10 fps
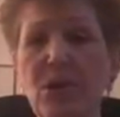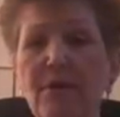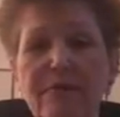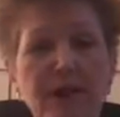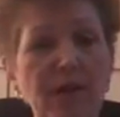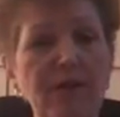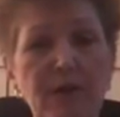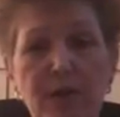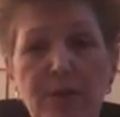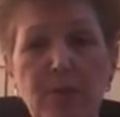are very,
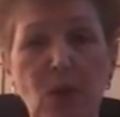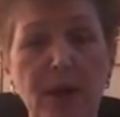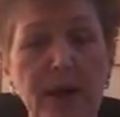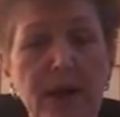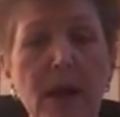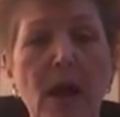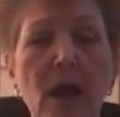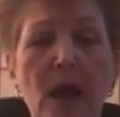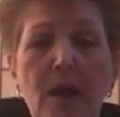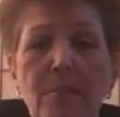very important.
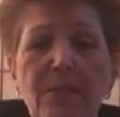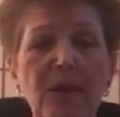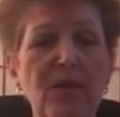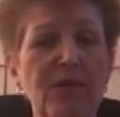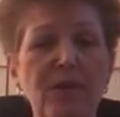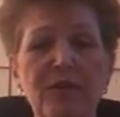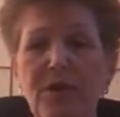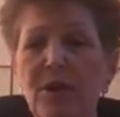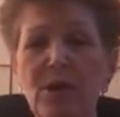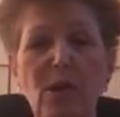They're
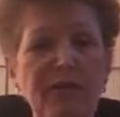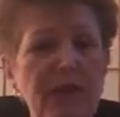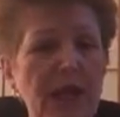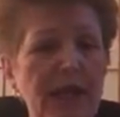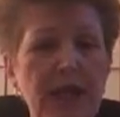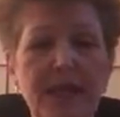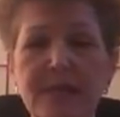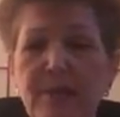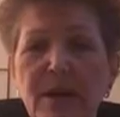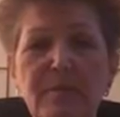very often, like I
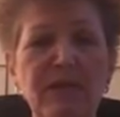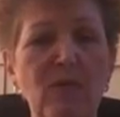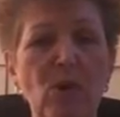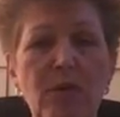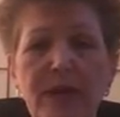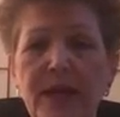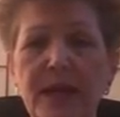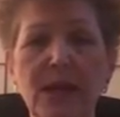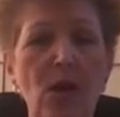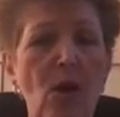explained before, they
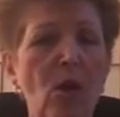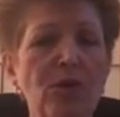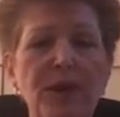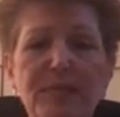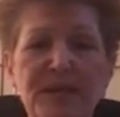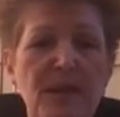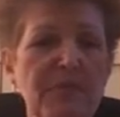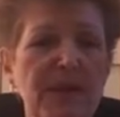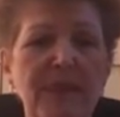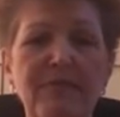can hold up
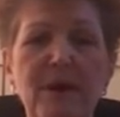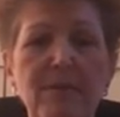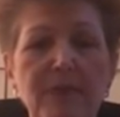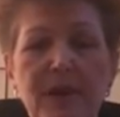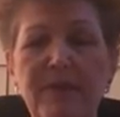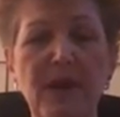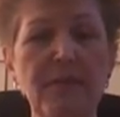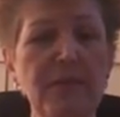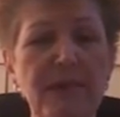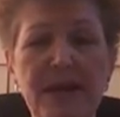something. If I'm
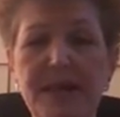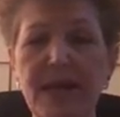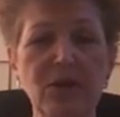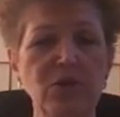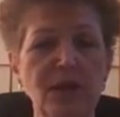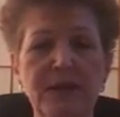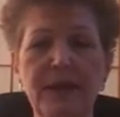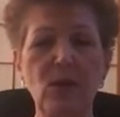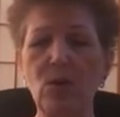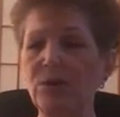in meditation and
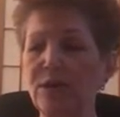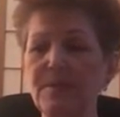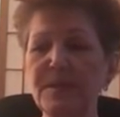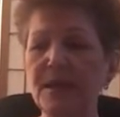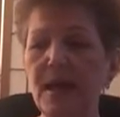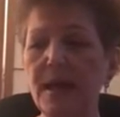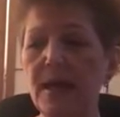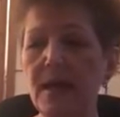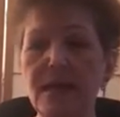they hold up, say